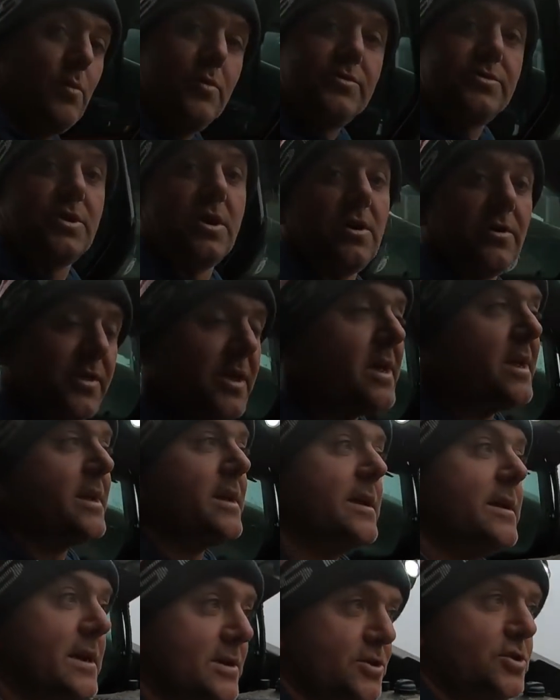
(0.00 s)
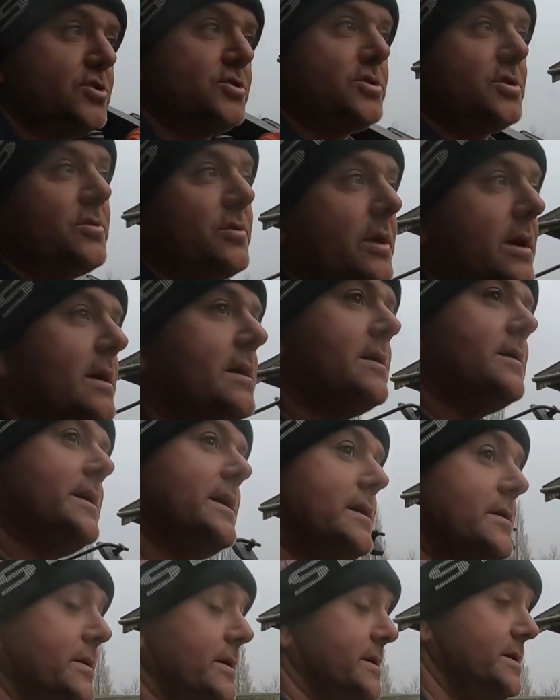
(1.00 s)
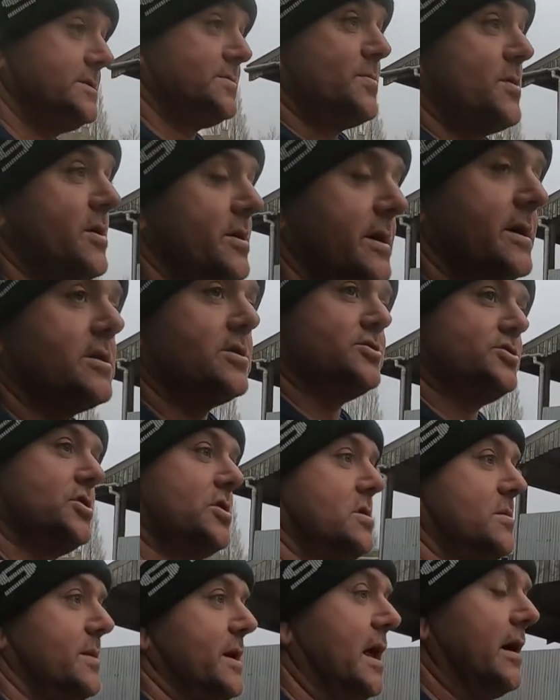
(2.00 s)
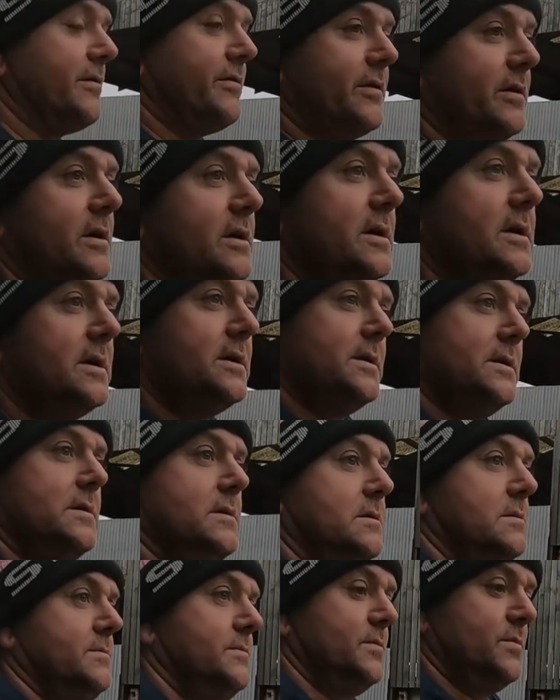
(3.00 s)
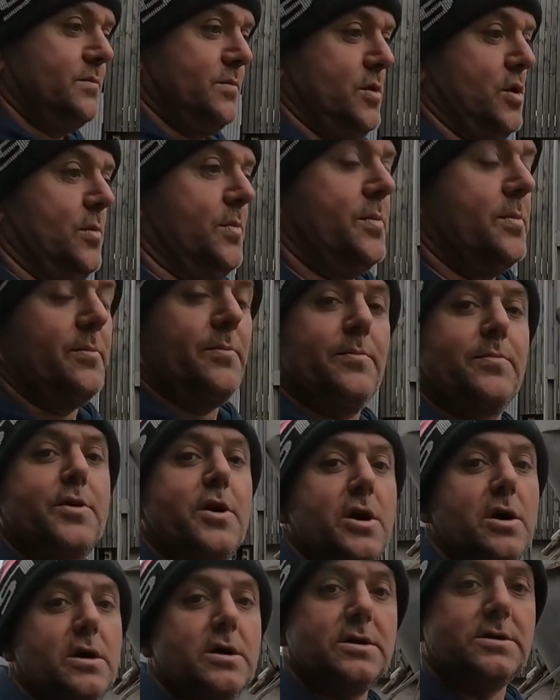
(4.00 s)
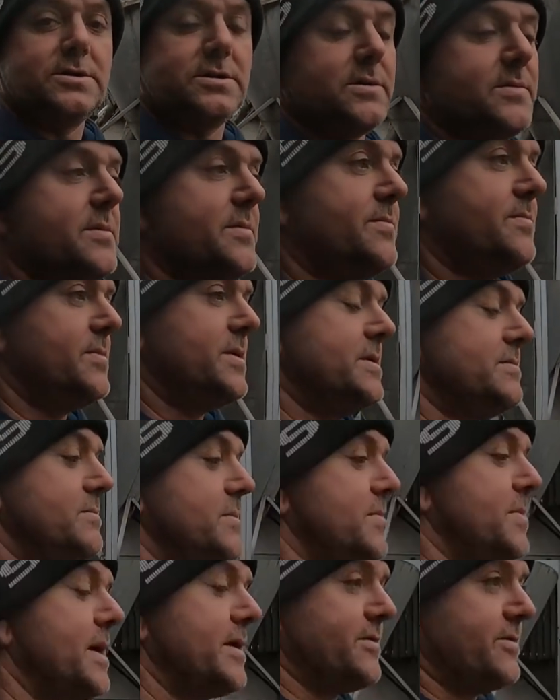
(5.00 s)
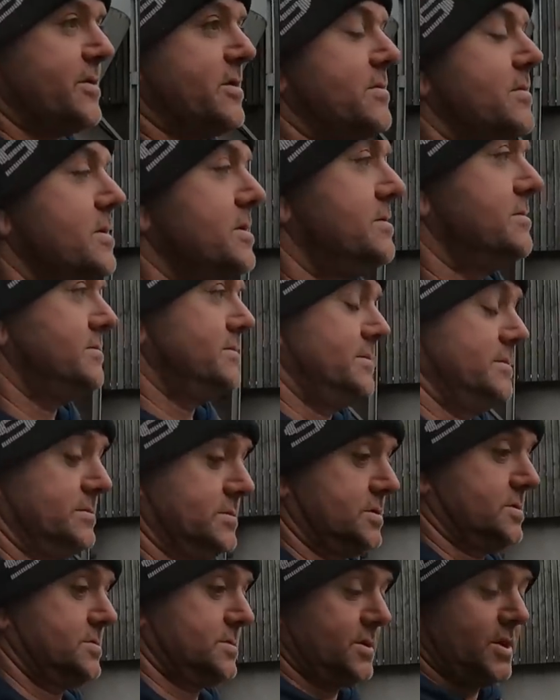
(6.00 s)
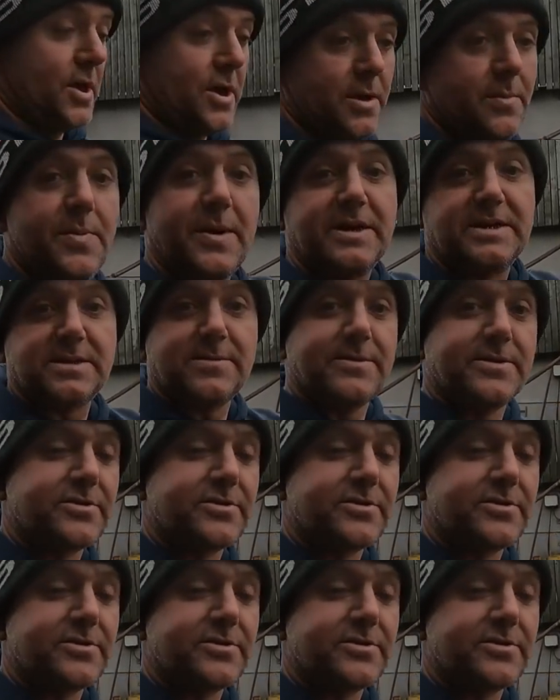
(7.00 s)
sort of thinking I should do that. Anyway, this morning I got a shock in my life. Open curtains in my bedroom and 30 pigs in my